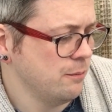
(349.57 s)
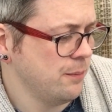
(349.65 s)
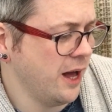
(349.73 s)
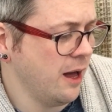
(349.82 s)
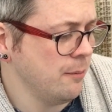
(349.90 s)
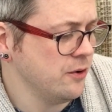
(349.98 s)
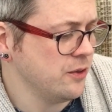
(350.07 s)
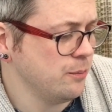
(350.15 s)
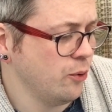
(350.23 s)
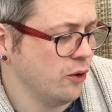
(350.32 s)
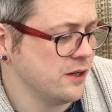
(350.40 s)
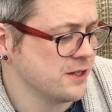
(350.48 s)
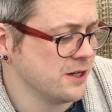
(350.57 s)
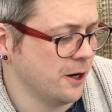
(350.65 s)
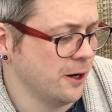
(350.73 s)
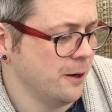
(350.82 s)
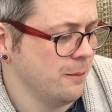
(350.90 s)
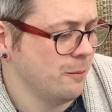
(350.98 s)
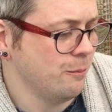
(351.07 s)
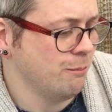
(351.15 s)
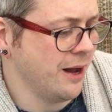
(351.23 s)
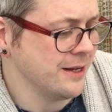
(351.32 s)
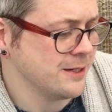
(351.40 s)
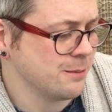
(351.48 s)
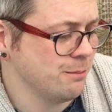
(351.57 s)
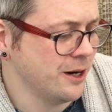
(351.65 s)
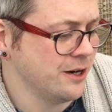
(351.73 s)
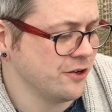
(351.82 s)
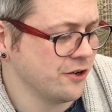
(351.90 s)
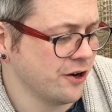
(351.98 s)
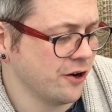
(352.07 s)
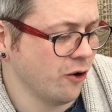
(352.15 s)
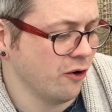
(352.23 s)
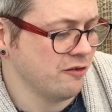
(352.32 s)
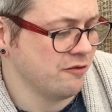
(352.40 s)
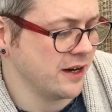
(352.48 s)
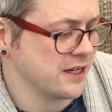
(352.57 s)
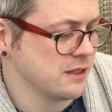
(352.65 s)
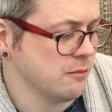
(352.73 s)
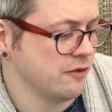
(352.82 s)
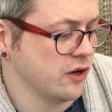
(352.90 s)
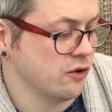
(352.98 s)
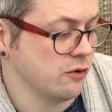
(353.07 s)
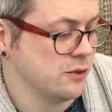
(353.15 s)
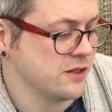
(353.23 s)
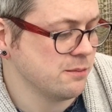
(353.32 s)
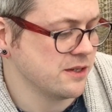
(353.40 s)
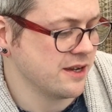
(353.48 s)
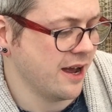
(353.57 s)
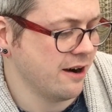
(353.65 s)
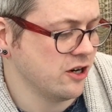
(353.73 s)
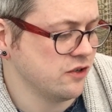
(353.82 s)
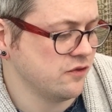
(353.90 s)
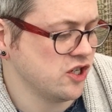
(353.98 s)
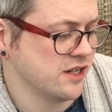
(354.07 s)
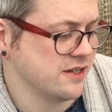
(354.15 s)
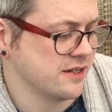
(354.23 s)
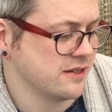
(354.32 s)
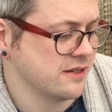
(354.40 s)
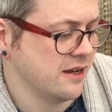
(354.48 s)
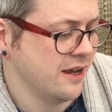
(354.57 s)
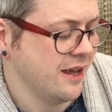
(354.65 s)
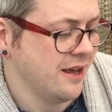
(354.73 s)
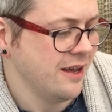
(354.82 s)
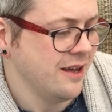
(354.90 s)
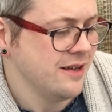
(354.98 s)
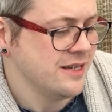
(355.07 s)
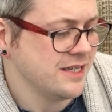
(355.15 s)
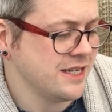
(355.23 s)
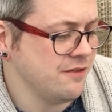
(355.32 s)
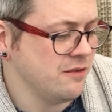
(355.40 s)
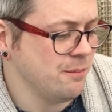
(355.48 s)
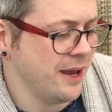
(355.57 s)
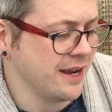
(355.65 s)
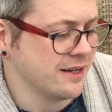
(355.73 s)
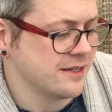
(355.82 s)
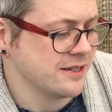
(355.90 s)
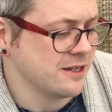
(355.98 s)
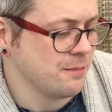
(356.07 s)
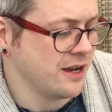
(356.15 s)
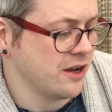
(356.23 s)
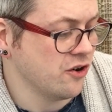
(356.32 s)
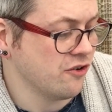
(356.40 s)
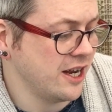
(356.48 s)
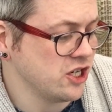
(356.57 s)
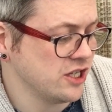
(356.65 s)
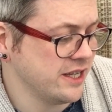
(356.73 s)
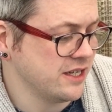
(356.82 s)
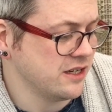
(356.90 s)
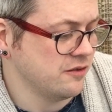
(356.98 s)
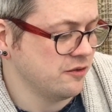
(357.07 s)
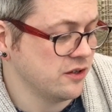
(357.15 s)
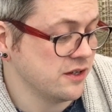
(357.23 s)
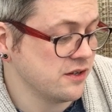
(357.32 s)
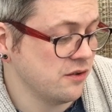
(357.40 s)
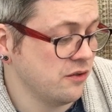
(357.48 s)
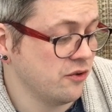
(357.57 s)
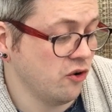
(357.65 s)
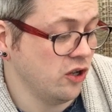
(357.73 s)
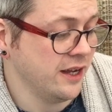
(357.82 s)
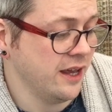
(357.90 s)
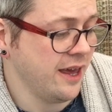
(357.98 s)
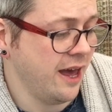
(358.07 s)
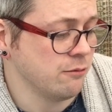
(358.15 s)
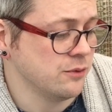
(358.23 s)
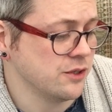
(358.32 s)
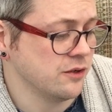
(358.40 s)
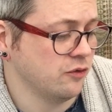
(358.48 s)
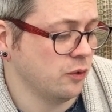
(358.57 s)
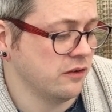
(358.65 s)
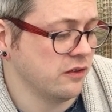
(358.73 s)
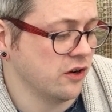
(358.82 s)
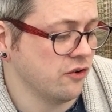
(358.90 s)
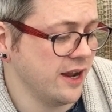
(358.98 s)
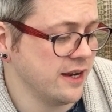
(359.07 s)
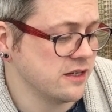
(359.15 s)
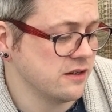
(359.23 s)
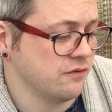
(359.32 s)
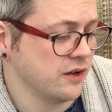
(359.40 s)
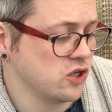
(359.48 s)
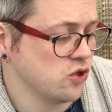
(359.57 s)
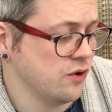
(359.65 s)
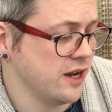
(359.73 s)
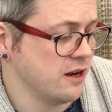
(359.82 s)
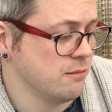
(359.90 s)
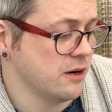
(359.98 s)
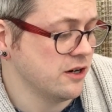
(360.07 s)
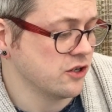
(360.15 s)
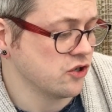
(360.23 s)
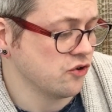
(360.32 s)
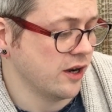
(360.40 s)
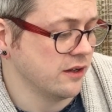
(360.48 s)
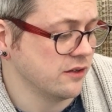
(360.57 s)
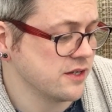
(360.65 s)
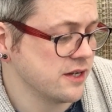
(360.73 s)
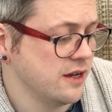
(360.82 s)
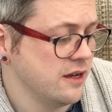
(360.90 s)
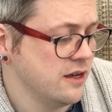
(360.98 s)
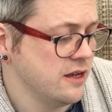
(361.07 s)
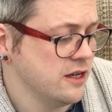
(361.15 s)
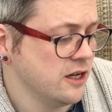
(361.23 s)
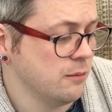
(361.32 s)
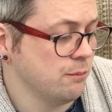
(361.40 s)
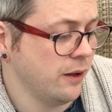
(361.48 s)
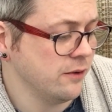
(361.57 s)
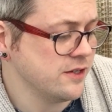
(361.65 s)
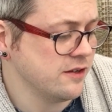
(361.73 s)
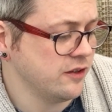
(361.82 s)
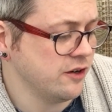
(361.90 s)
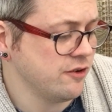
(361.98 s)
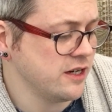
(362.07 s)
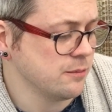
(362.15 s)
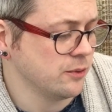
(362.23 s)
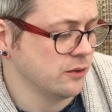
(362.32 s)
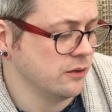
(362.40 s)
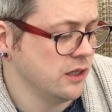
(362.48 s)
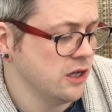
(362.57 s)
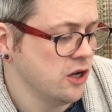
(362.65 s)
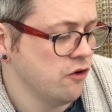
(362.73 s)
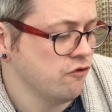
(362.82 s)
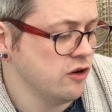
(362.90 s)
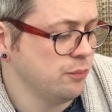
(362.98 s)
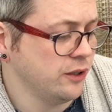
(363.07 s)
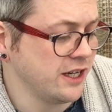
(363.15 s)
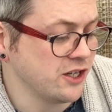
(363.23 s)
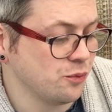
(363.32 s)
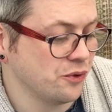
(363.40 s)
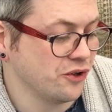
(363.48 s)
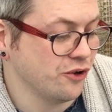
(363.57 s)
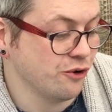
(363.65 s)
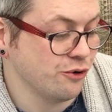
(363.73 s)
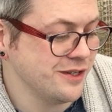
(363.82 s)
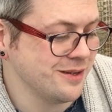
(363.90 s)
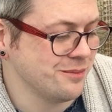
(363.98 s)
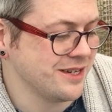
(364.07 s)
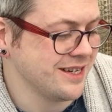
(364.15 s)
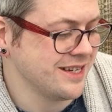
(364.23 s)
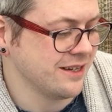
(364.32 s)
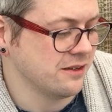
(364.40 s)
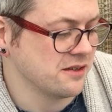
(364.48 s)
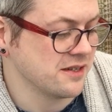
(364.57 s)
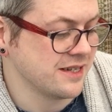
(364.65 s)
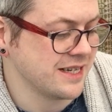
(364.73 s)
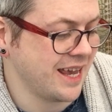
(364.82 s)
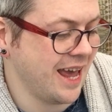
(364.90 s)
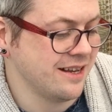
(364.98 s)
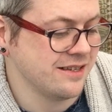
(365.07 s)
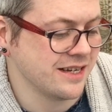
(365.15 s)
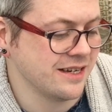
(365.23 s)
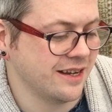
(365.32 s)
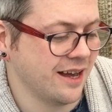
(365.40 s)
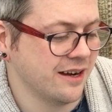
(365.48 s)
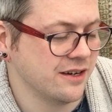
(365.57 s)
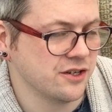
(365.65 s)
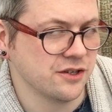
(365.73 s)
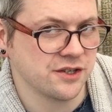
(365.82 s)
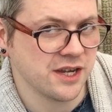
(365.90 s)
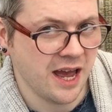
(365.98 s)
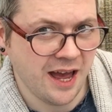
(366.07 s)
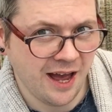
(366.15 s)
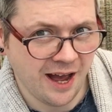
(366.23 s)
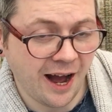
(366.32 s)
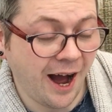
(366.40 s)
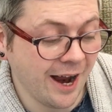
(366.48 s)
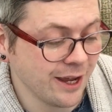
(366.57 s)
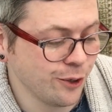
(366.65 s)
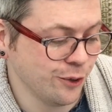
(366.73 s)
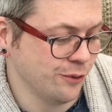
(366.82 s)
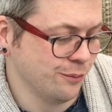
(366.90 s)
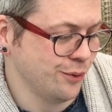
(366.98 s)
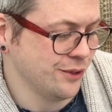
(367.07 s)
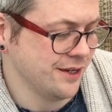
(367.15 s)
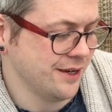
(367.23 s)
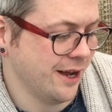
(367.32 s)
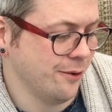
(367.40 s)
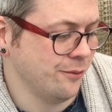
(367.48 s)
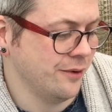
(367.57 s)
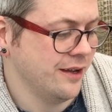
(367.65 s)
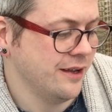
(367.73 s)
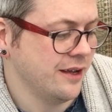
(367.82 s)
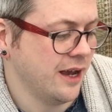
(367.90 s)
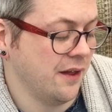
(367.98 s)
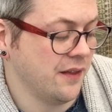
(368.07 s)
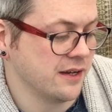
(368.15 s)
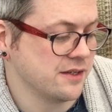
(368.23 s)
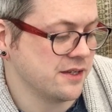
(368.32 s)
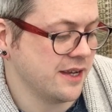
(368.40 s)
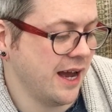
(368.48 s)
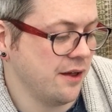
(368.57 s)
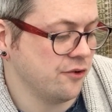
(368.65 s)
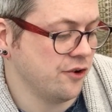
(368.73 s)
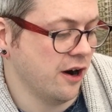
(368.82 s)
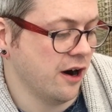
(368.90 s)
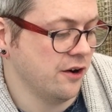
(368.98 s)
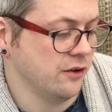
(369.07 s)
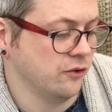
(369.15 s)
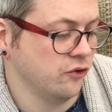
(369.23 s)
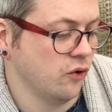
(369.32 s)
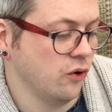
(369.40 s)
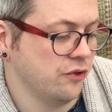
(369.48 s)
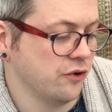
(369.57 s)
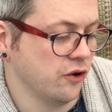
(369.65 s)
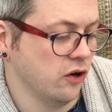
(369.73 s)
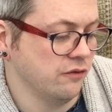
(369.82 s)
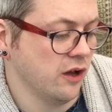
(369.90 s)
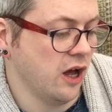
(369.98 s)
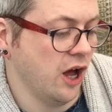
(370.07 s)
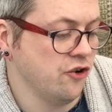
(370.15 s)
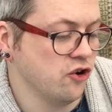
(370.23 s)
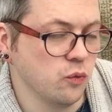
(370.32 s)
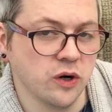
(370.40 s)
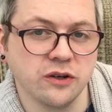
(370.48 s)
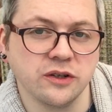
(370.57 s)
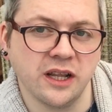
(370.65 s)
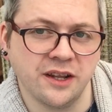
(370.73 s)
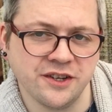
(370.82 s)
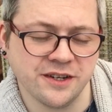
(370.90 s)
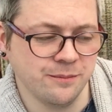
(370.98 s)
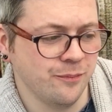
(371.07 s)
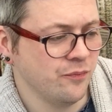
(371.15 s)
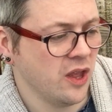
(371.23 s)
Palmer the Poisoner, mass murderer or victim of a gross miscarriage of justice. Stephen Bates is to be congratulated for this enthralling account of one of the great Victorian murder trials, compulsively readable, replete with gruesome details and Dickensian characters. I couldn't put it down. And that's Catherine Arnold, author of Underworld London.